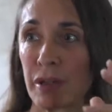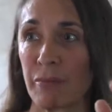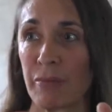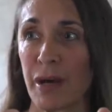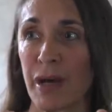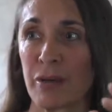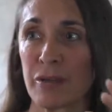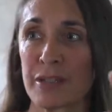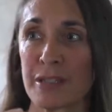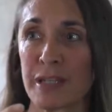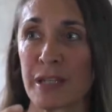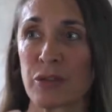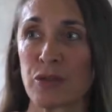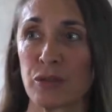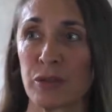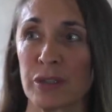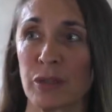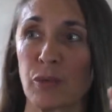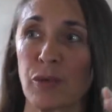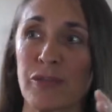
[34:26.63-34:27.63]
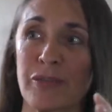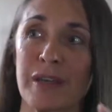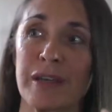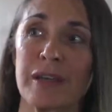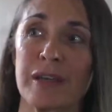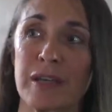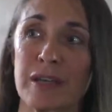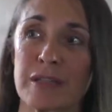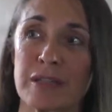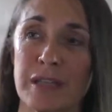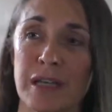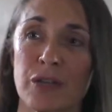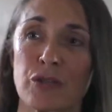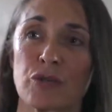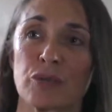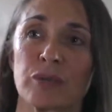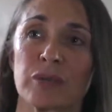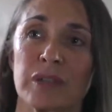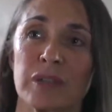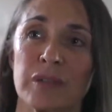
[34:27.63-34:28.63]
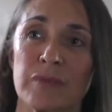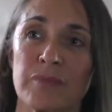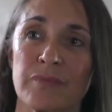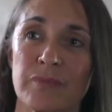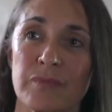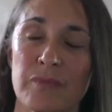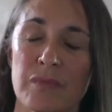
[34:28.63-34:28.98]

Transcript: about sexually what they need sexually